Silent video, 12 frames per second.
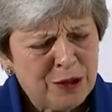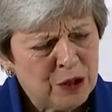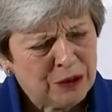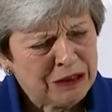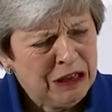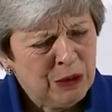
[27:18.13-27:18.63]

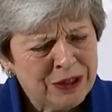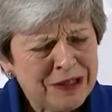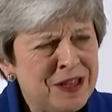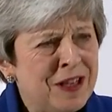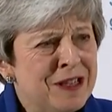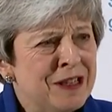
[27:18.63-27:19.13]
But look,
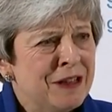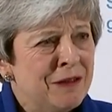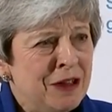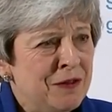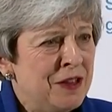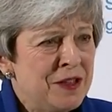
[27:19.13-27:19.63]
what I say is
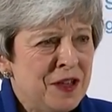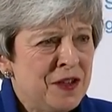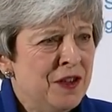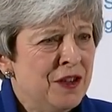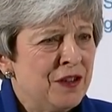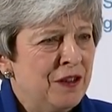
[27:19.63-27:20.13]
this
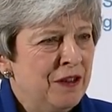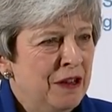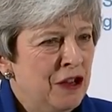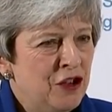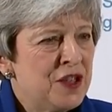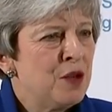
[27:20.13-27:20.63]
isn't
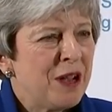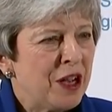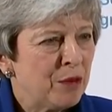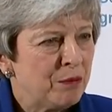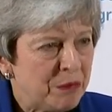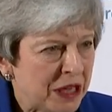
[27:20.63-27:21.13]
just
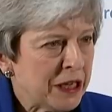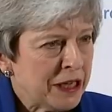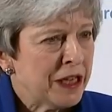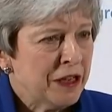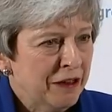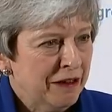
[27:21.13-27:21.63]
about
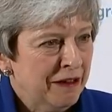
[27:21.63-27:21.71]
me.